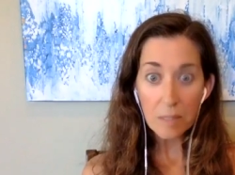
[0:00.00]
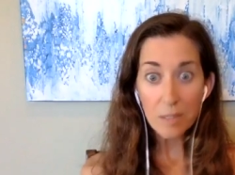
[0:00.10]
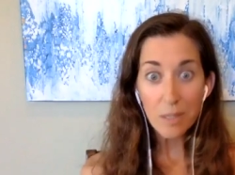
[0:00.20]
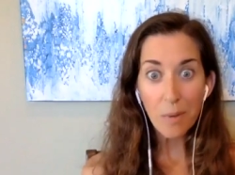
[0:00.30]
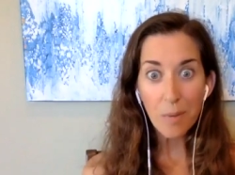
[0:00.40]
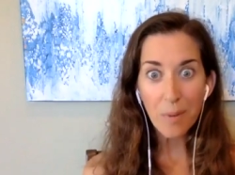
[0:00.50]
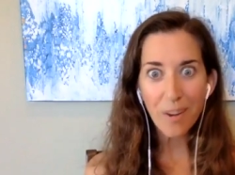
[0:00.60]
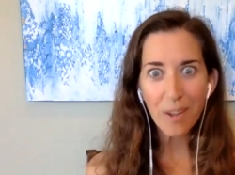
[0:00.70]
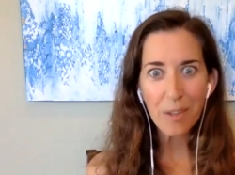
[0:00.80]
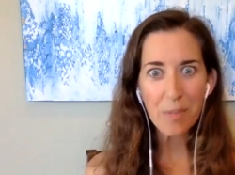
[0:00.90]
So I want to bring
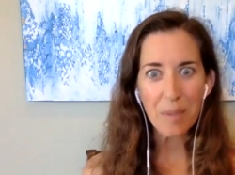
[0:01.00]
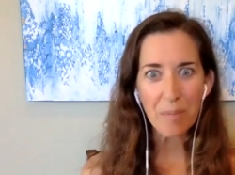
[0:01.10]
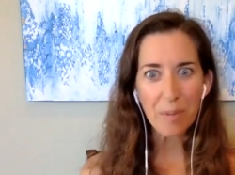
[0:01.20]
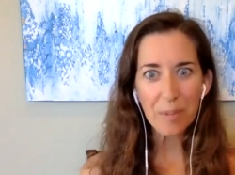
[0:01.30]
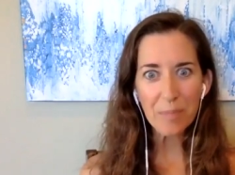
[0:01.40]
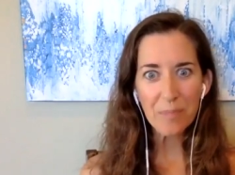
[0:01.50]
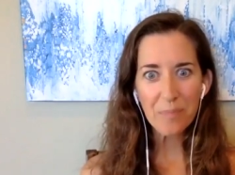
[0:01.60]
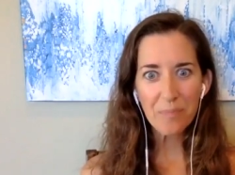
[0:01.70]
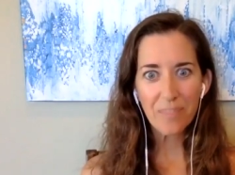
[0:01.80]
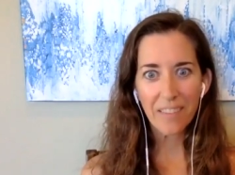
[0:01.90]
on new people.
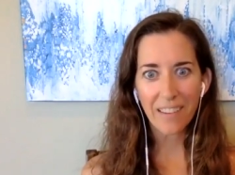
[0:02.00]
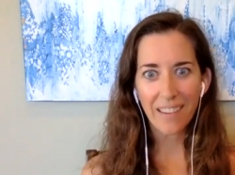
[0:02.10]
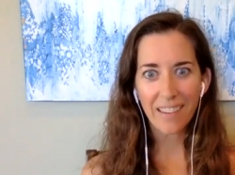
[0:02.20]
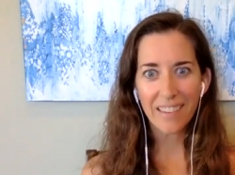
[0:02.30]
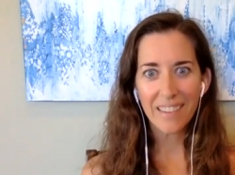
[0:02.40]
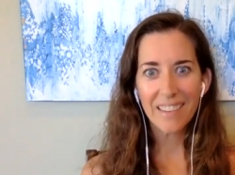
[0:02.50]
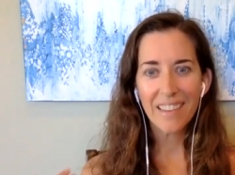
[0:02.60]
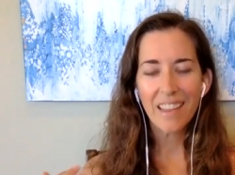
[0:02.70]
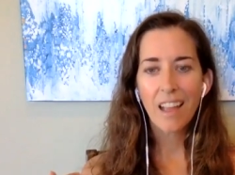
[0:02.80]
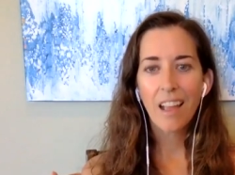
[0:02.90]
Okay.
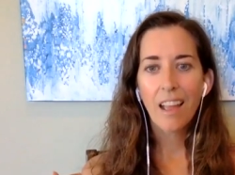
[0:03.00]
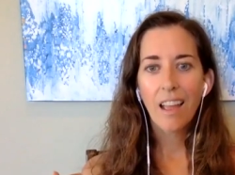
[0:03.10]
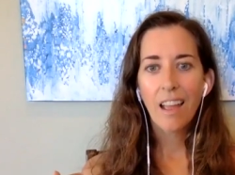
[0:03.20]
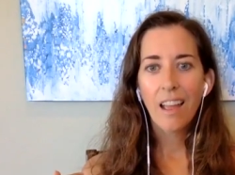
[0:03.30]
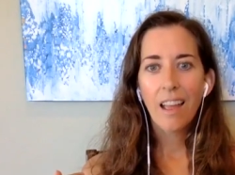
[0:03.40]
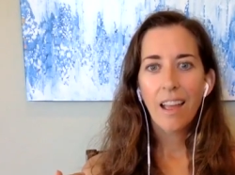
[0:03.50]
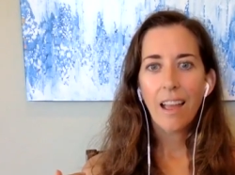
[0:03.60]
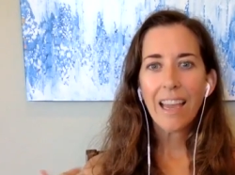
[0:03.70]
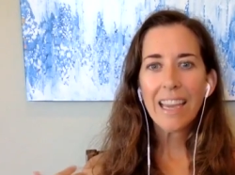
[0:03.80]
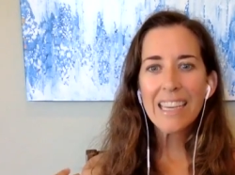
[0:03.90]

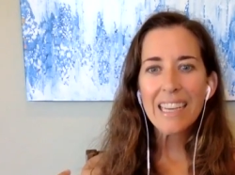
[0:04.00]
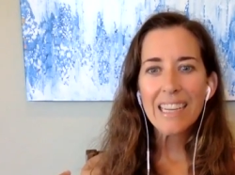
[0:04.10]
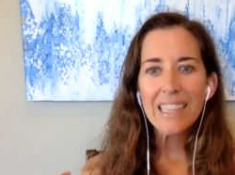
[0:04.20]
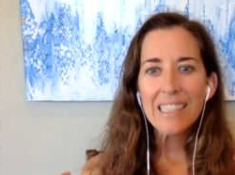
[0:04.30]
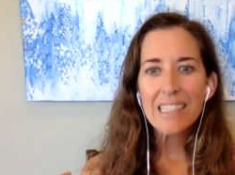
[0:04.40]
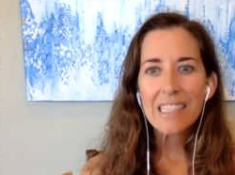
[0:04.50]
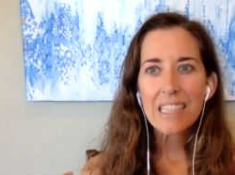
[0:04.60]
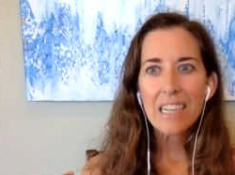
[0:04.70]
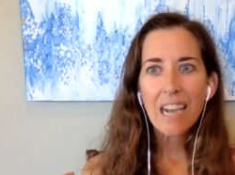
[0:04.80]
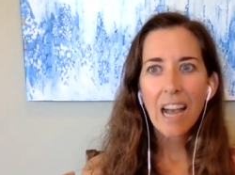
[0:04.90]
And
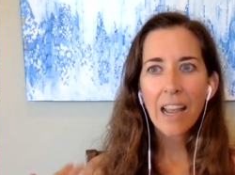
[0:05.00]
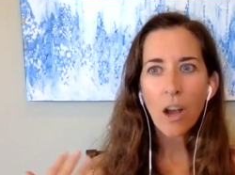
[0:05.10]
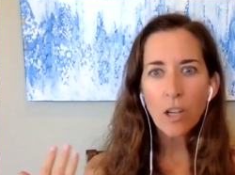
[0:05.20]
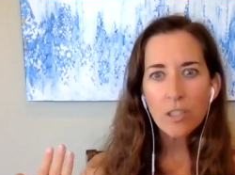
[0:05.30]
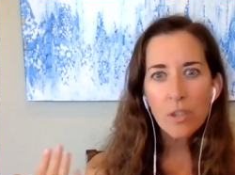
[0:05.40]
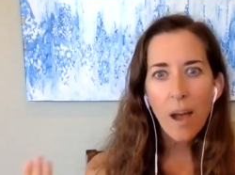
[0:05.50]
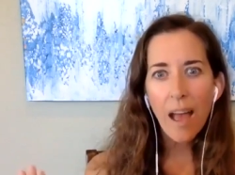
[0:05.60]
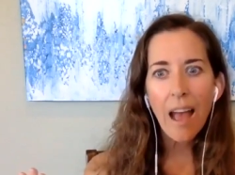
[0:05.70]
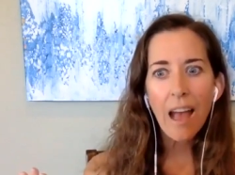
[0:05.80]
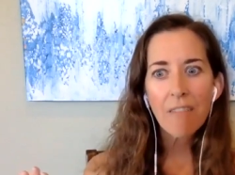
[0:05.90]
I also
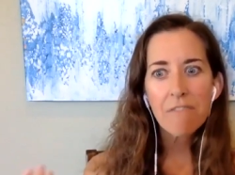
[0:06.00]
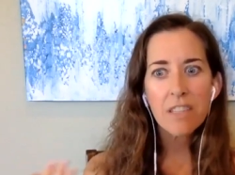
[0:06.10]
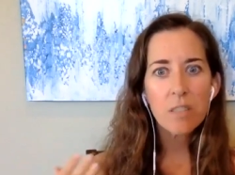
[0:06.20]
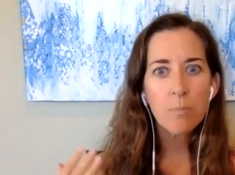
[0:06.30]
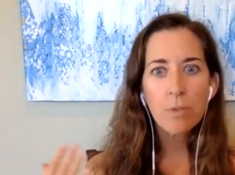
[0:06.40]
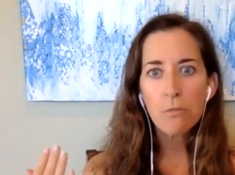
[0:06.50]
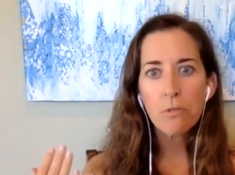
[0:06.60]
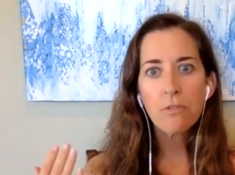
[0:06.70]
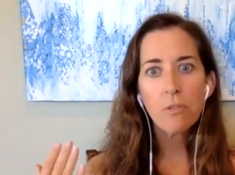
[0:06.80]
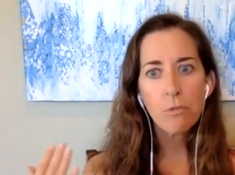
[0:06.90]
have this
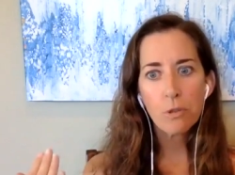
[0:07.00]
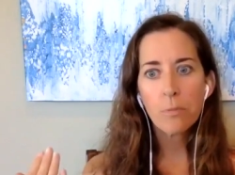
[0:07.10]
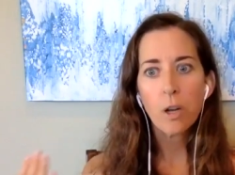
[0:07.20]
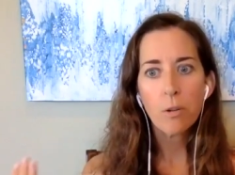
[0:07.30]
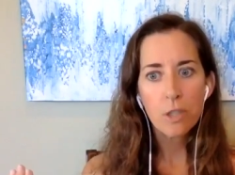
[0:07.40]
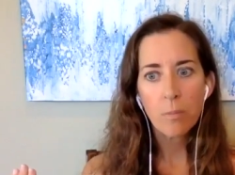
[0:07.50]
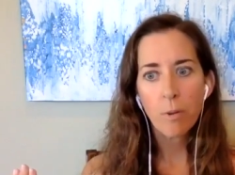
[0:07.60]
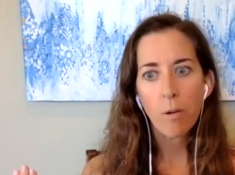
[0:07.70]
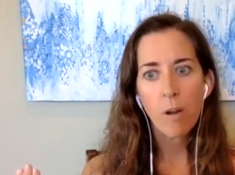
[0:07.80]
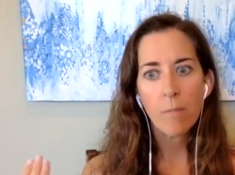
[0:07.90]
beautiful group coaching
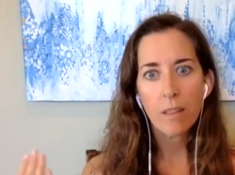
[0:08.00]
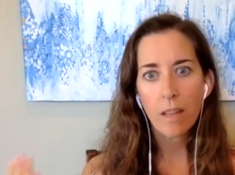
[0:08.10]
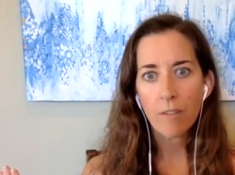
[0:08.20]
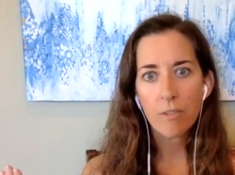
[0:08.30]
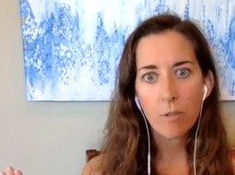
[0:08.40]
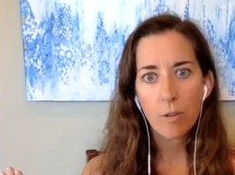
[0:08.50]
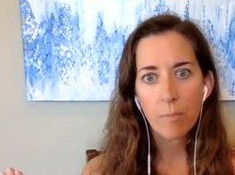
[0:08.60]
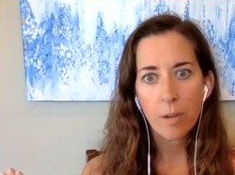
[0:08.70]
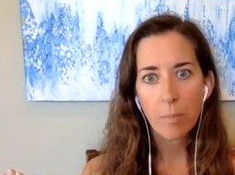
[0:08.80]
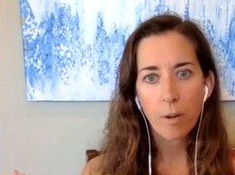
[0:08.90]
program that a lot of you have
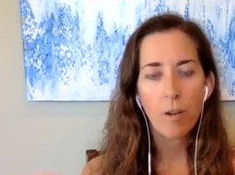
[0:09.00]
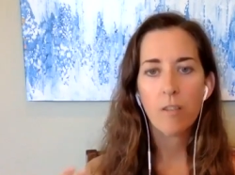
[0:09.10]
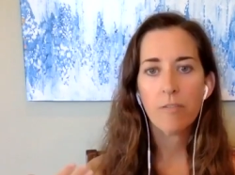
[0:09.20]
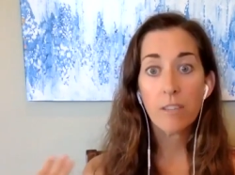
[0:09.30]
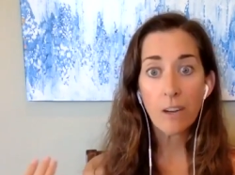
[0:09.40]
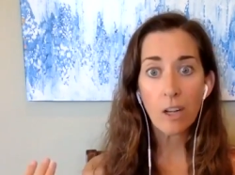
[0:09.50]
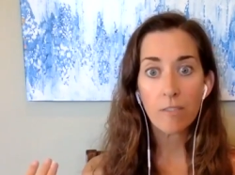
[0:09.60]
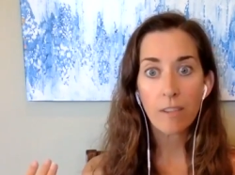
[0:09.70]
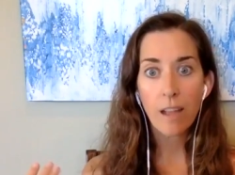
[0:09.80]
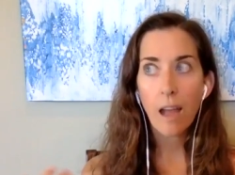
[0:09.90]
been a part of,
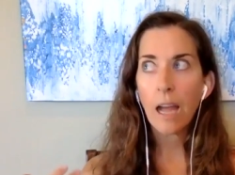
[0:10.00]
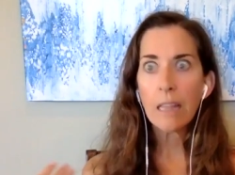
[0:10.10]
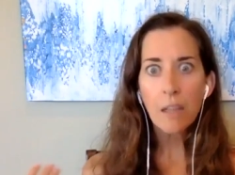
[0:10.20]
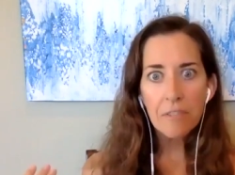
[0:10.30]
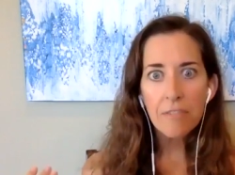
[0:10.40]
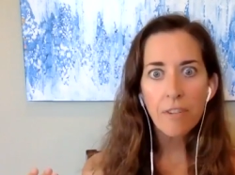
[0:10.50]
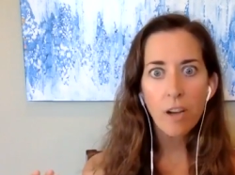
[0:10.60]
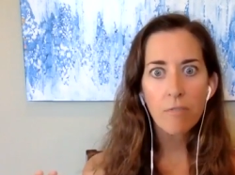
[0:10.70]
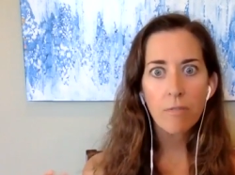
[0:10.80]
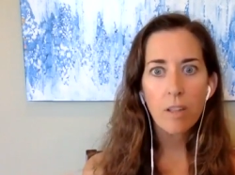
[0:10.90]
Evolve. I love
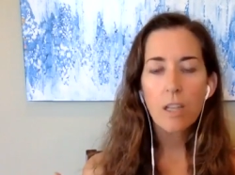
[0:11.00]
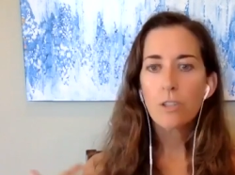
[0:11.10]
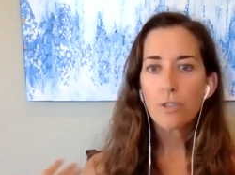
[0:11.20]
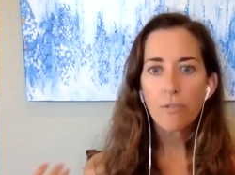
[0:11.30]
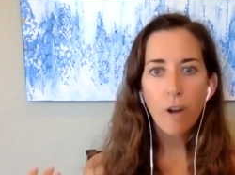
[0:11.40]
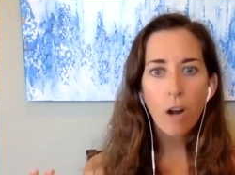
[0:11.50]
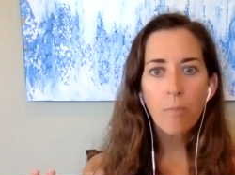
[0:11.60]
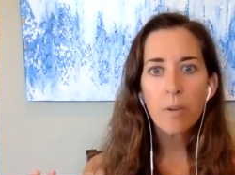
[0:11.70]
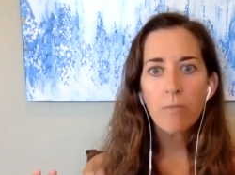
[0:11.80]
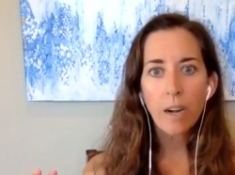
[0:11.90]
Evolve. So far, I've
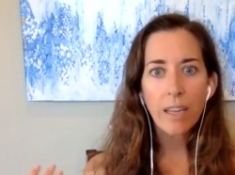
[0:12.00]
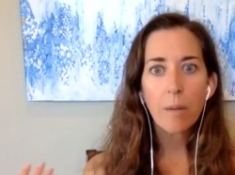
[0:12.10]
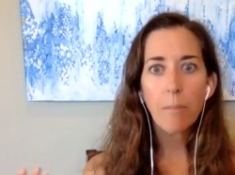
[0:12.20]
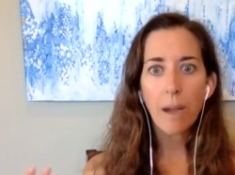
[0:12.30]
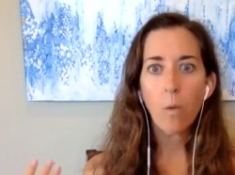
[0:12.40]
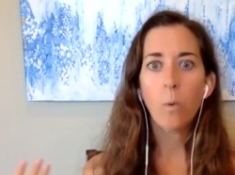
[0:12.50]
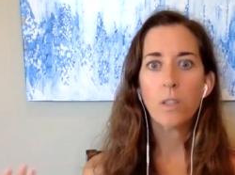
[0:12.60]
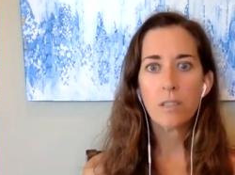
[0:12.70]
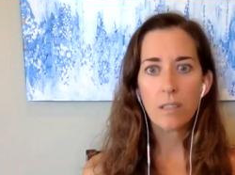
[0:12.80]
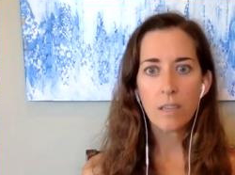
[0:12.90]
been running it about
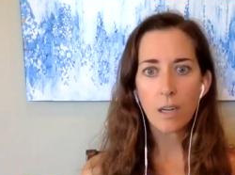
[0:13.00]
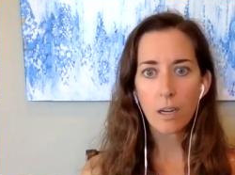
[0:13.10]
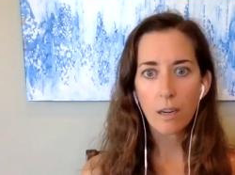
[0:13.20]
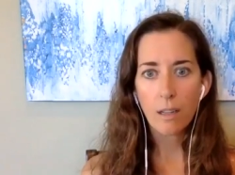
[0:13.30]
once a year.